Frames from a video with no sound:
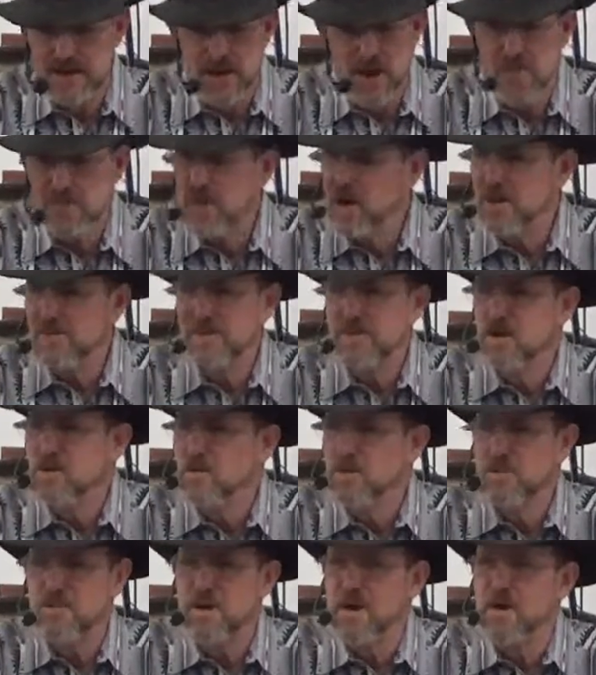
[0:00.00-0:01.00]
Y'all probably
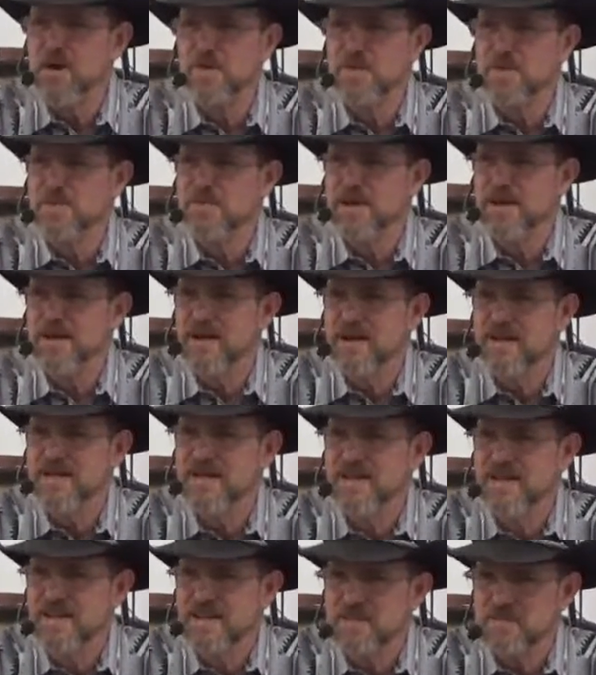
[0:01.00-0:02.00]
know what I'm talking about.
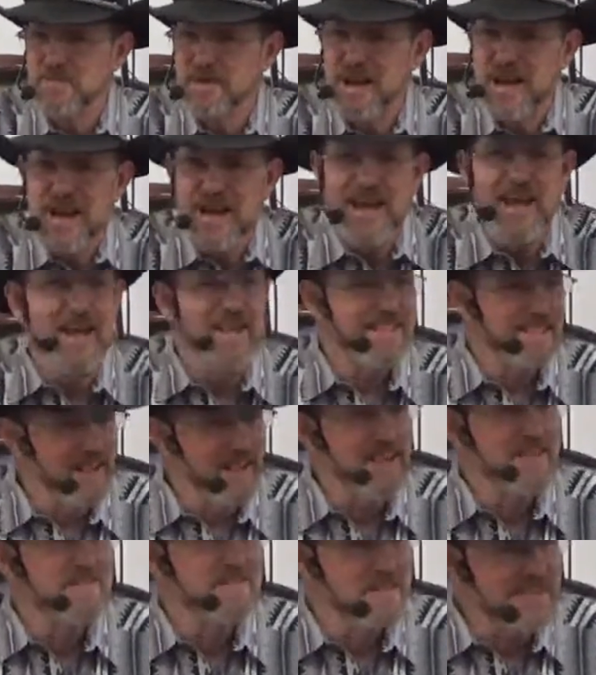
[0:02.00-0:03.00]
But I can't
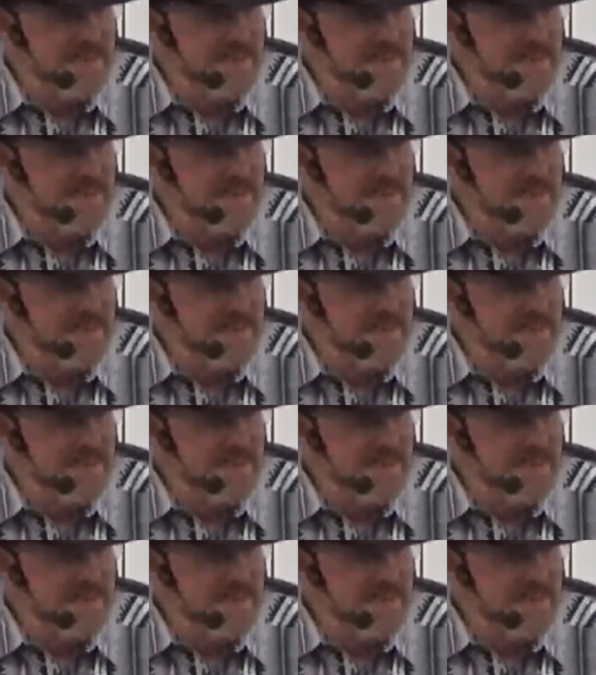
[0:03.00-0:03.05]
think of